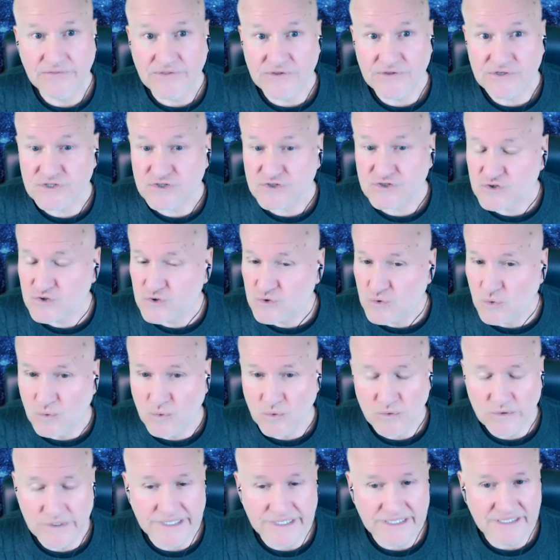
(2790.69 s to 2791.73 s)
"The
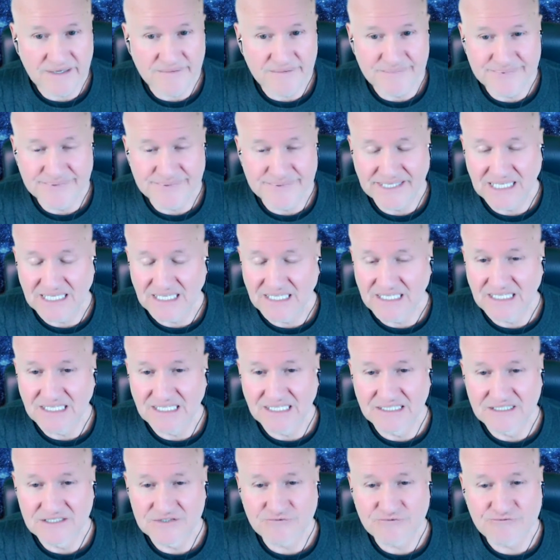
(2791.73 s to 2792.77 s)
story at the beginning
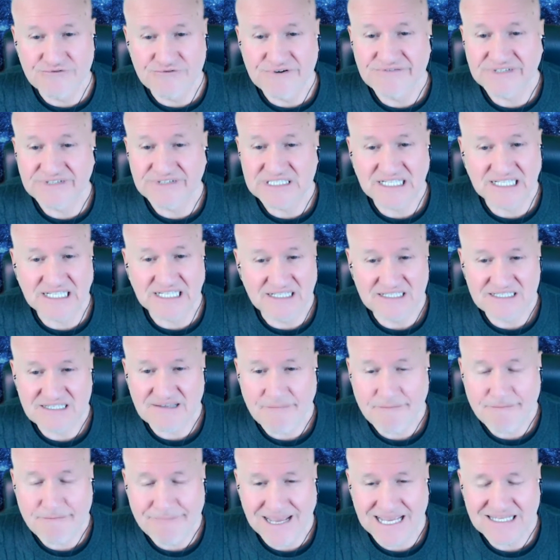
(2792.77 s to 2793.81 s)
is riveting. It's
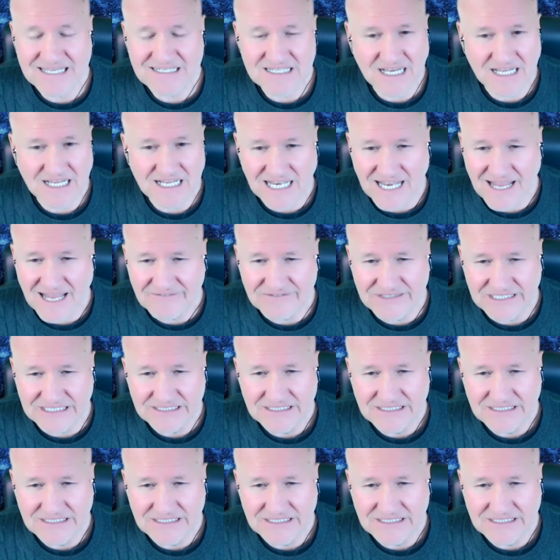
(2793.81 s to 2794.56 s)
amazing. I love it."